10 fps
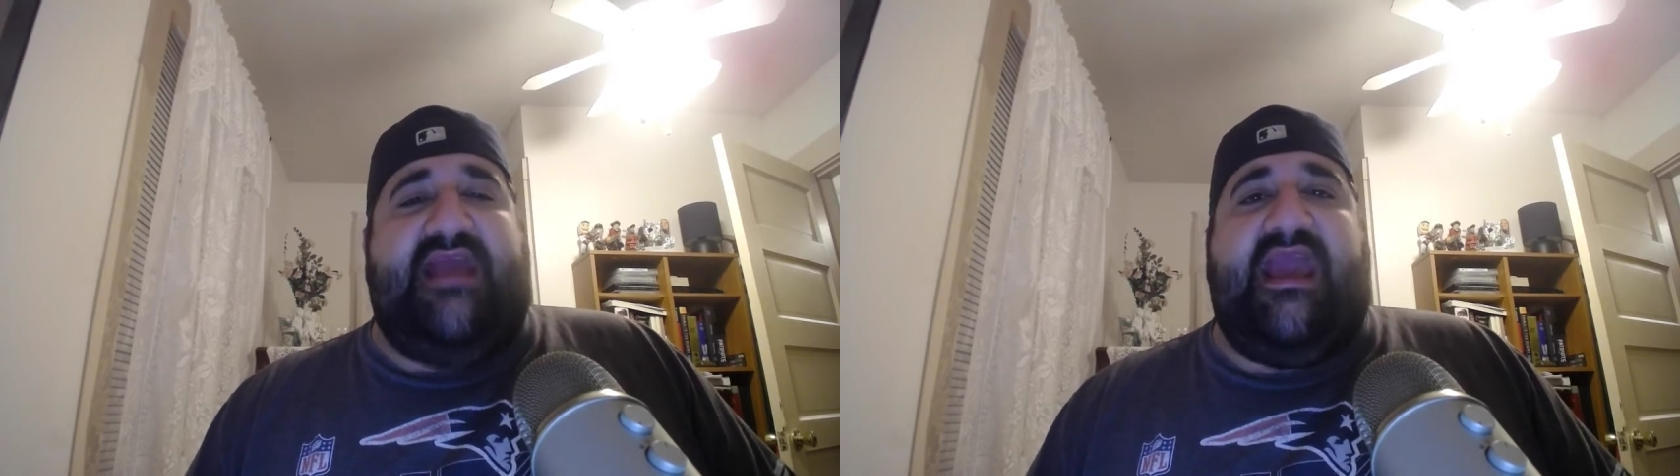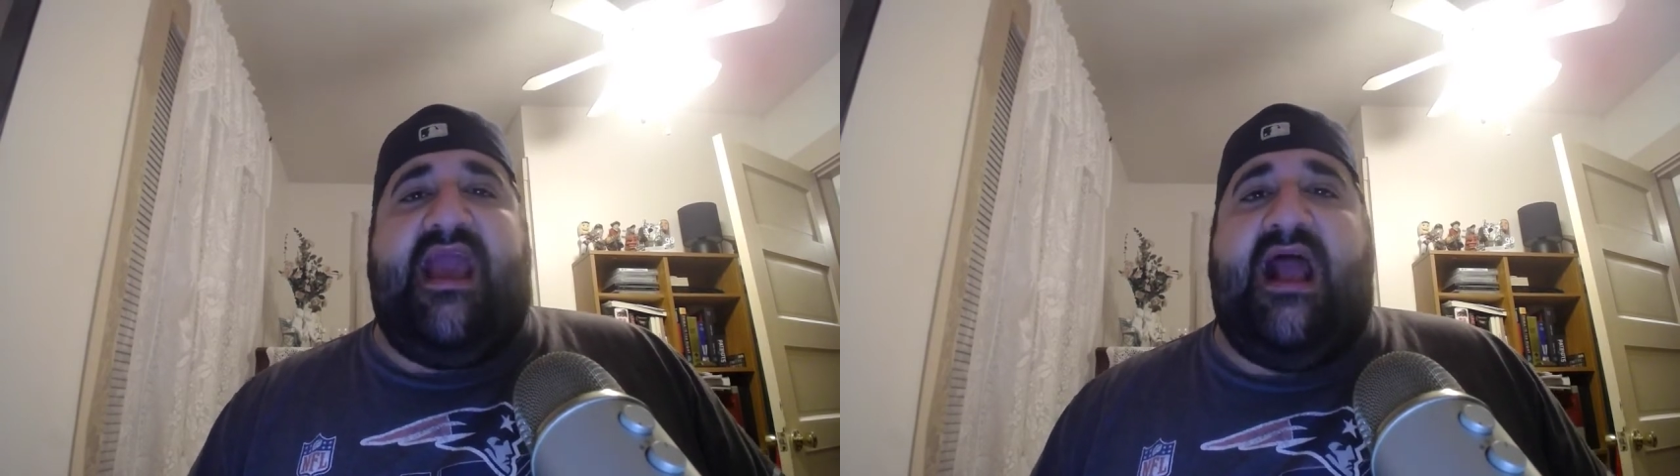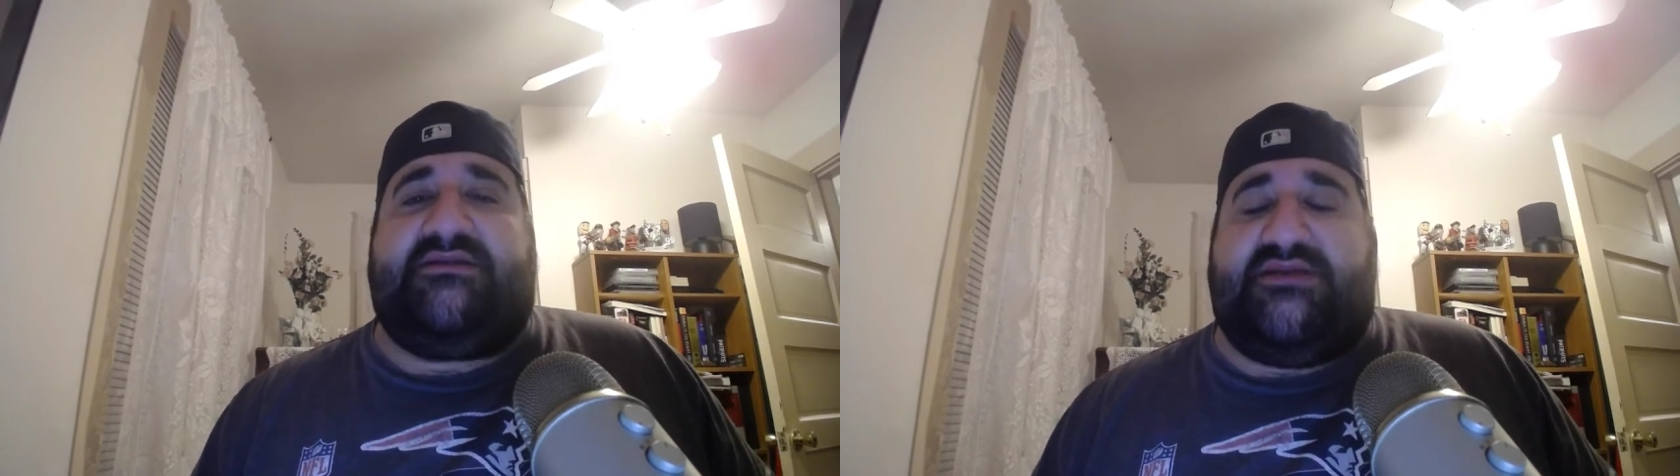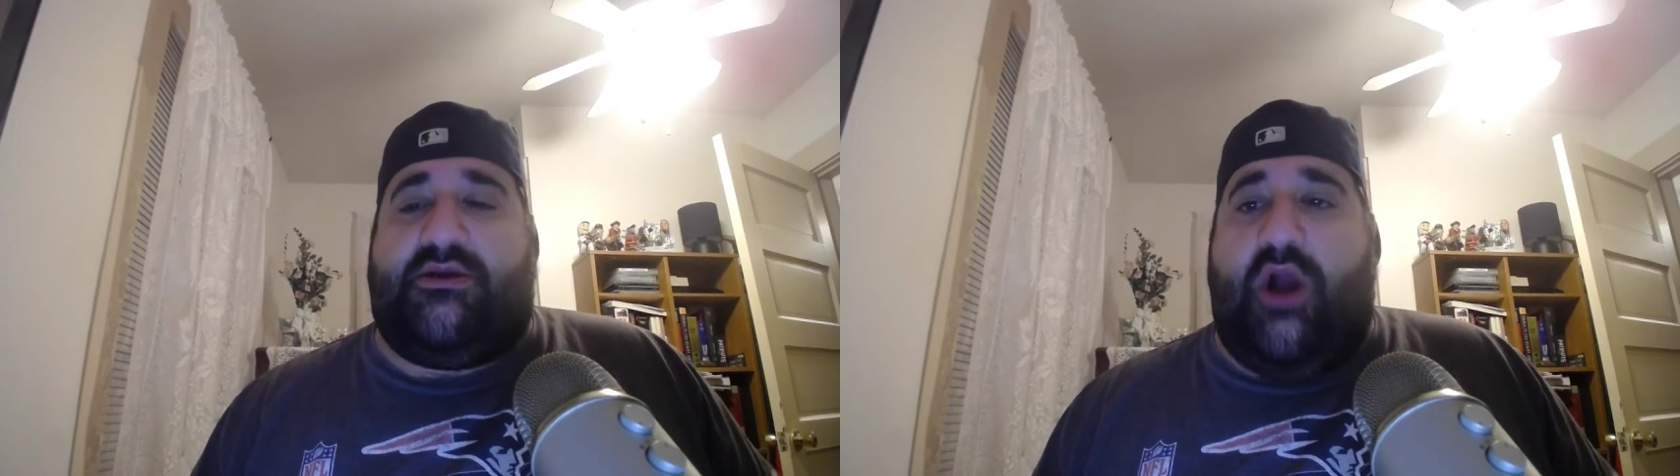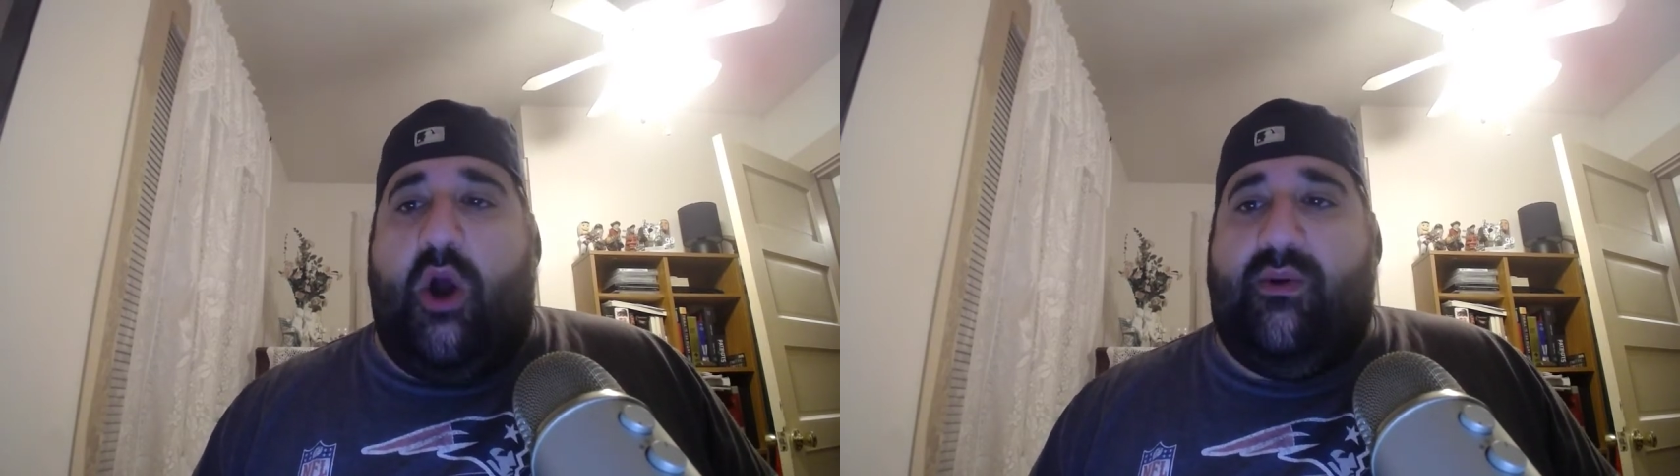they had to
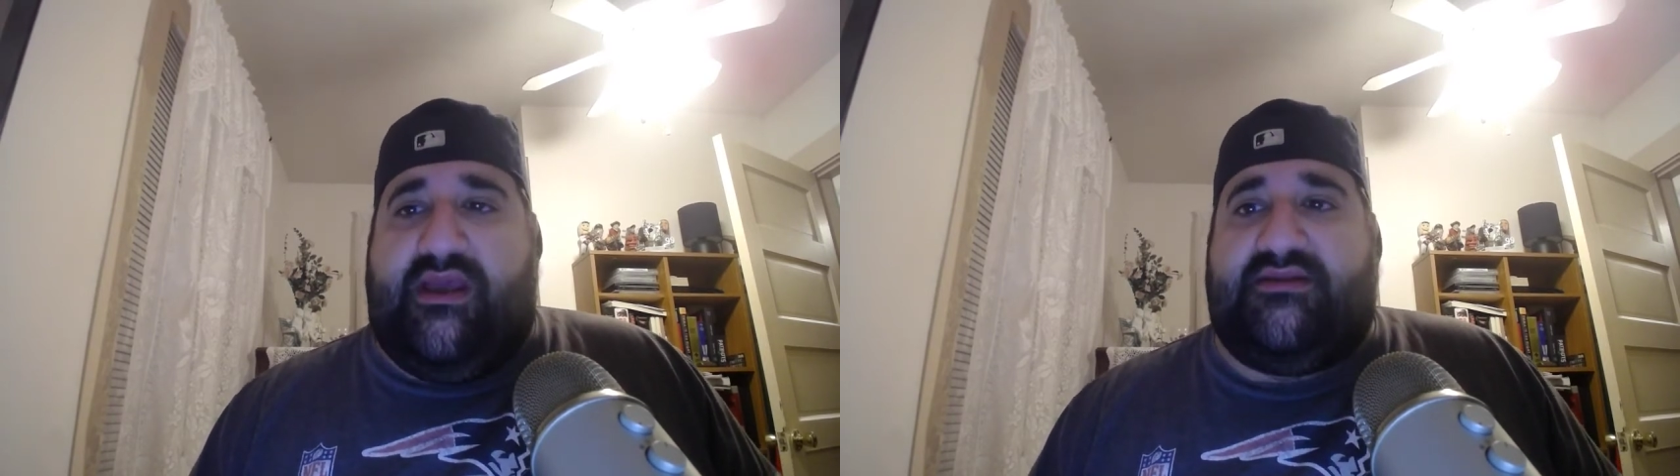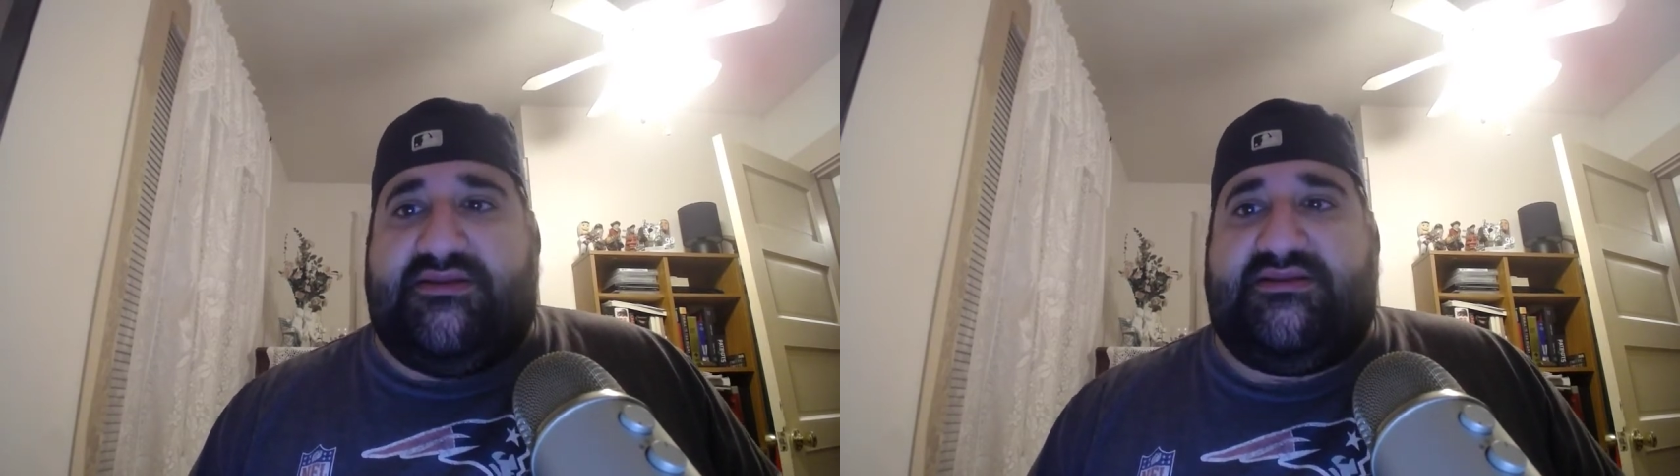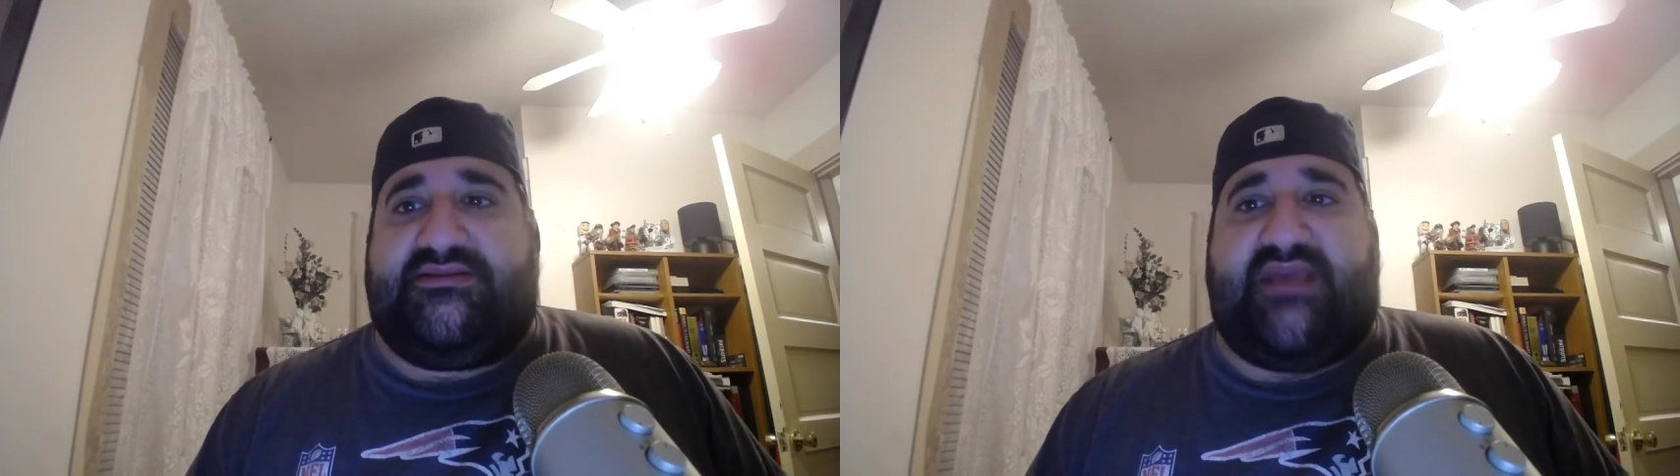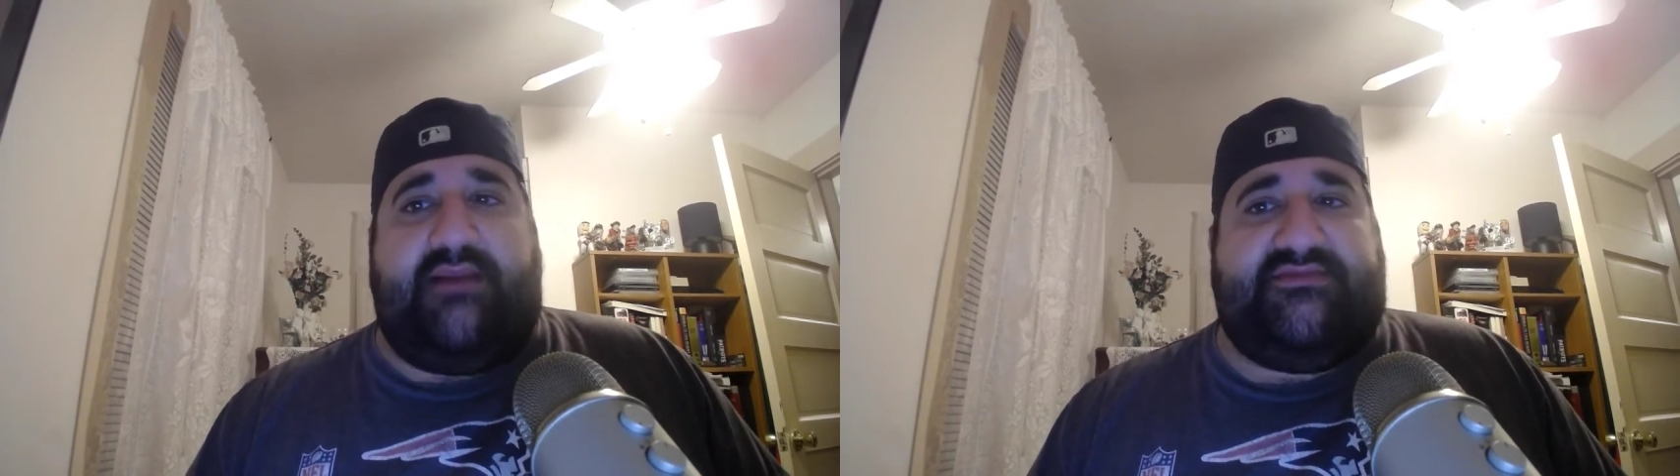go into this game